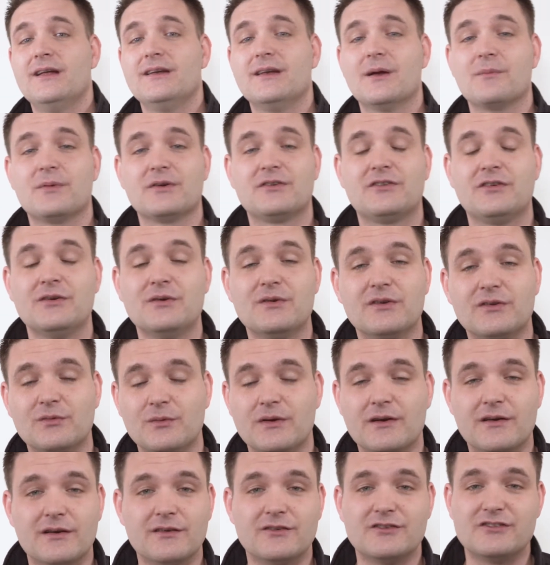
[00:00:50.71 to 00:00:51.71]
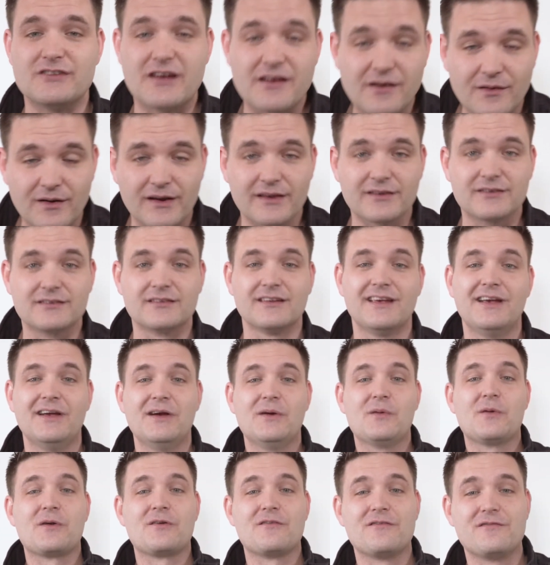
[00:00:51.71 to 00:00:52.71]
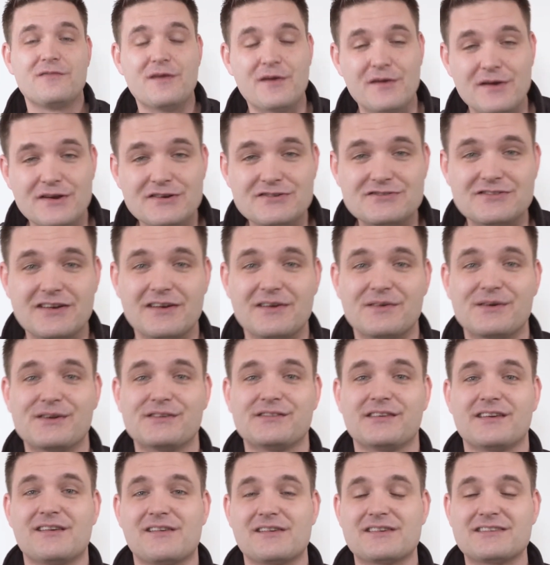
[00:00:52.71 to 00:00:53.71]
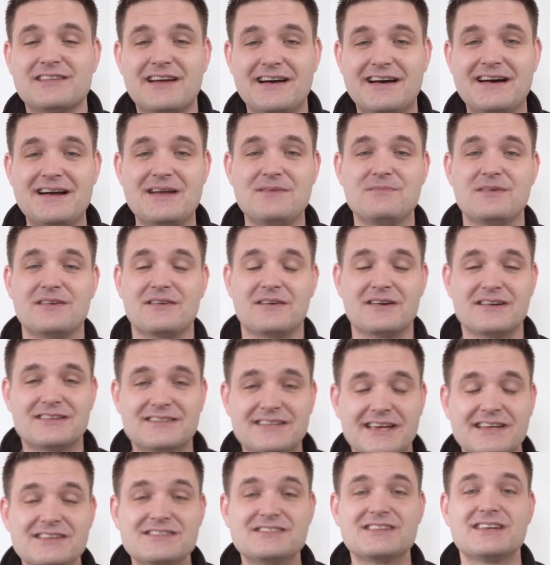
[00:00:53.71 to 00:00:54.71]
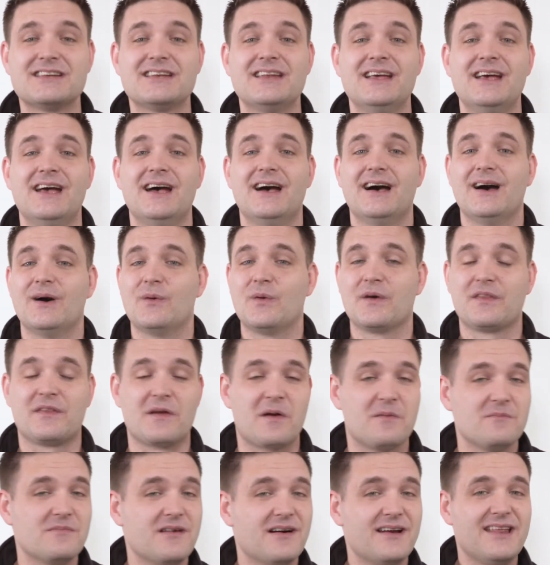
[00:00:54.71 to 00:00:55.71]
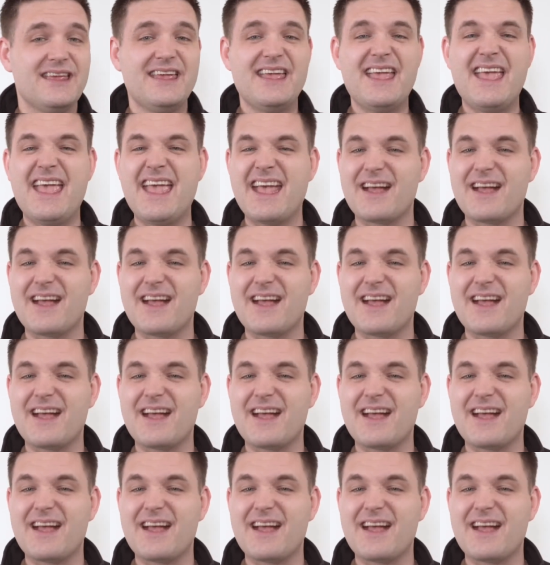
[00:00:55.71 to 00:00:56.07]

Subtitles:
Number two is we are generous. We're very generous in our time and our attention, with our money.